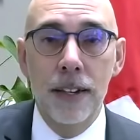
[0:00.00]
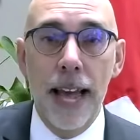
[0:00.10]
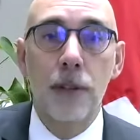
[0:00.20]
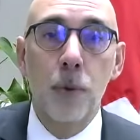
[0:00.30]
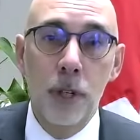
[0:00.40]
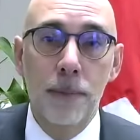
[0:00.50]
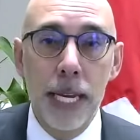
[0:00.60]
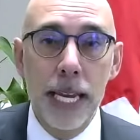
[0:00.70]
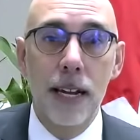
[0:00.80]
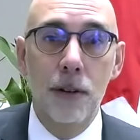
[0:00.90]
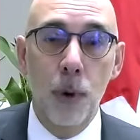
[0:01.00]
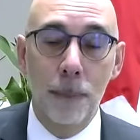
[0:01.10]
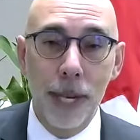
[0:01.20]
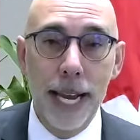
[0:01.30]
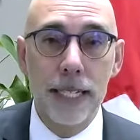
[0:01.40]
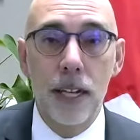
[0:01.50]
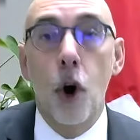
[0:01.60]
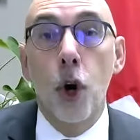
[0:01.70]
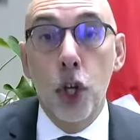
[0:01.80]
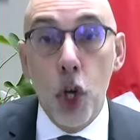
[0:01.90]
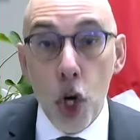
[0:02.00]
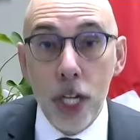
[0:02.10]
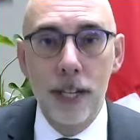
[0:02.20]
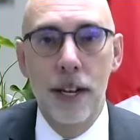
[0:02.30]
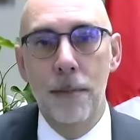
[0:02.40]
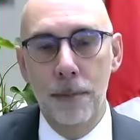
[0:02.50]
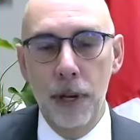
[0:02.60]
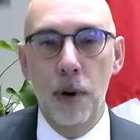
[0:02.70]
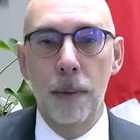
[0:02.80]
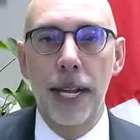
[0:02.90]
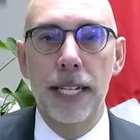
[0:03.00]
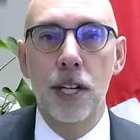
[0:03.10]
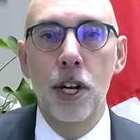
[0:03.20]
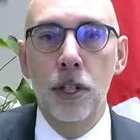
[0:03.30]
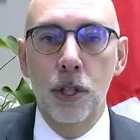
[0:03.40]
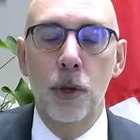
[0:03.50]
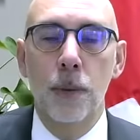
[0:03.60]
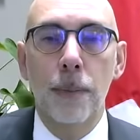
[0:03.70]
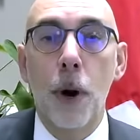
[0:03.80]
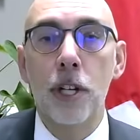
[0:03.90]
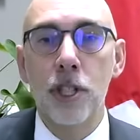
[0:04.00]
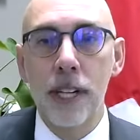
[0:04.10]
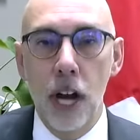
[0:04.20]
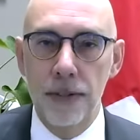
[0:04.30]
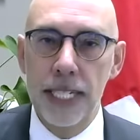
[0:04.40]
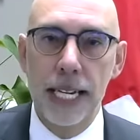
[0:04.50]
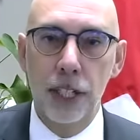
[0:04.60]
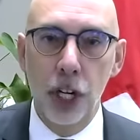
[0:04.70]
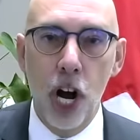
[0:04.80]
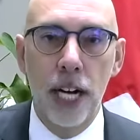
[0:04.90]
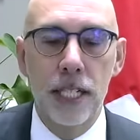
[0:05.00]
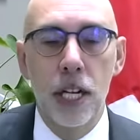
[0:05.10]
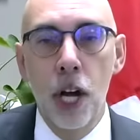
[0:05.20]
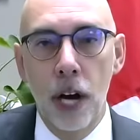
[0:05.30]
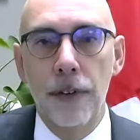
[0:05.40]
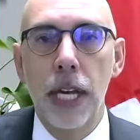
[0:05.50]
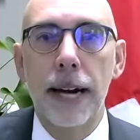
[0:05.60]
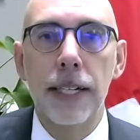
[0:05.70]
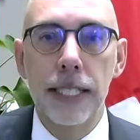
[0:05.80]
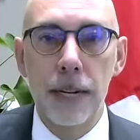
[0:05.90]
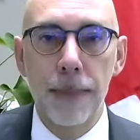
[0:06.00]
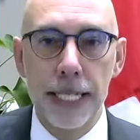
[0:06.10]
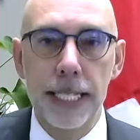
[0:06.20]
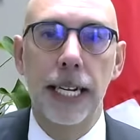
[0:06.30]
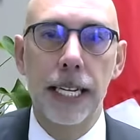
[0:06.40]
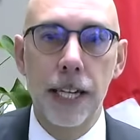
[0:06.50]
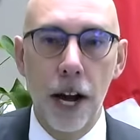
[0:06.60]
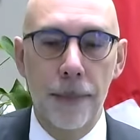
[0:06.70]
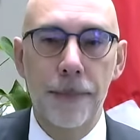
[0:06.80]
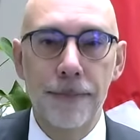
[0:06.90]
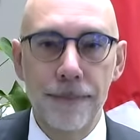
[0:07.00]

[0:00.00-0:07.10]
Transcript: that would be replaced or could be replaced to partially offset the cost of a guaranteed basic income.